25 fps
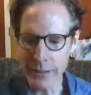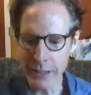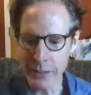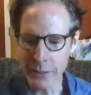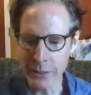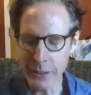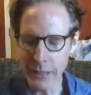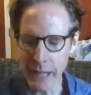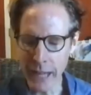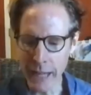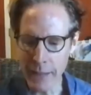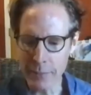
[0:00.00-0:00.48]

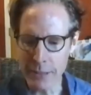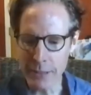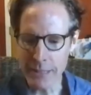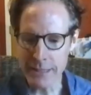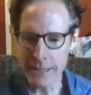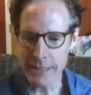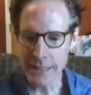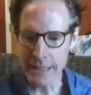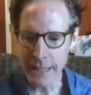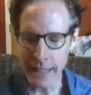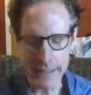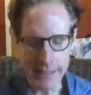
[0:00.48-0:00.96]
who came to
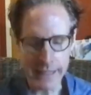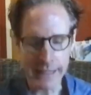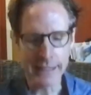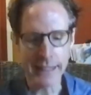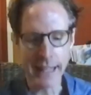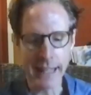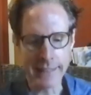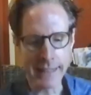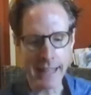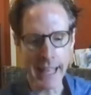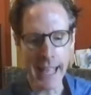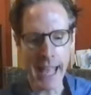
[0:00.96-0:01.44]
see, I think
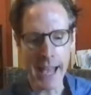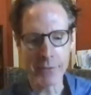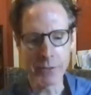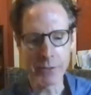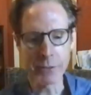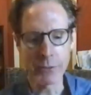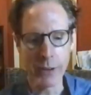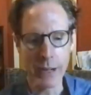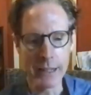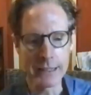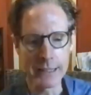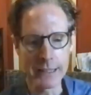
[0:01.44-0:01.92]
they have a
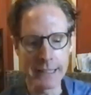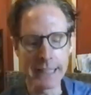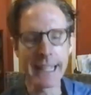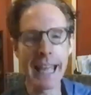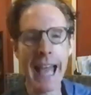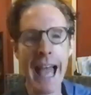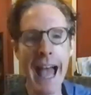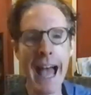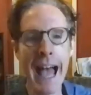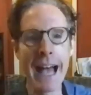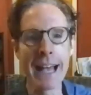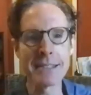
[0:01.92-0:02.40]
friend in the
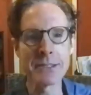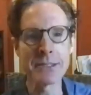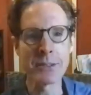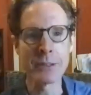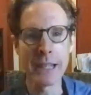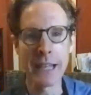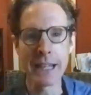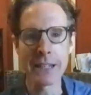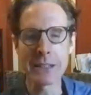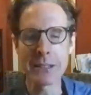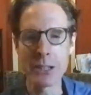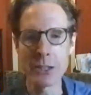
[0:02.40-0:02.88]
cast.
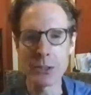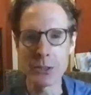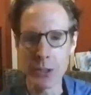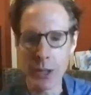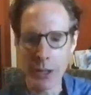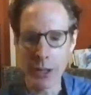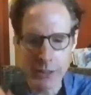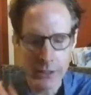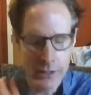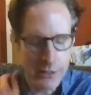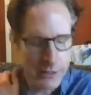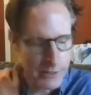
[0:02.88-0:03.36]
They actually
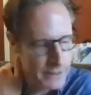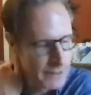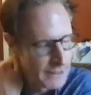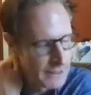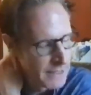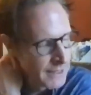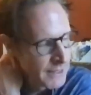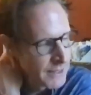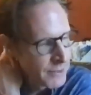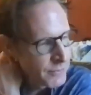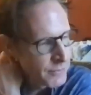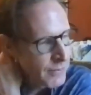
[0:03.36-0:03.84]
saw your
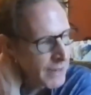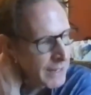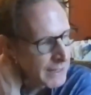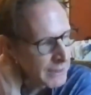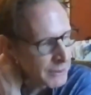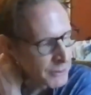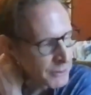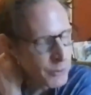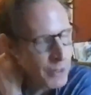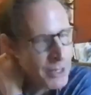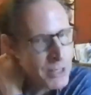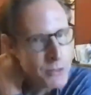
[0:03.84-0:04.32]

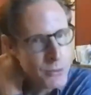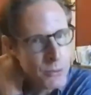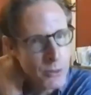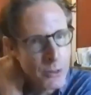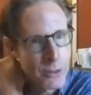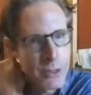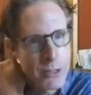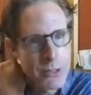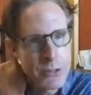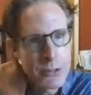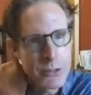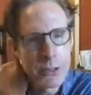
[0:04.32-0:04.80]
final dress
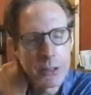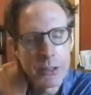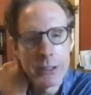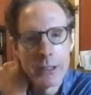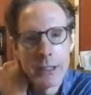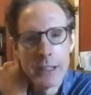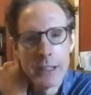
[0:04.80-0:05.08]
rehearsal.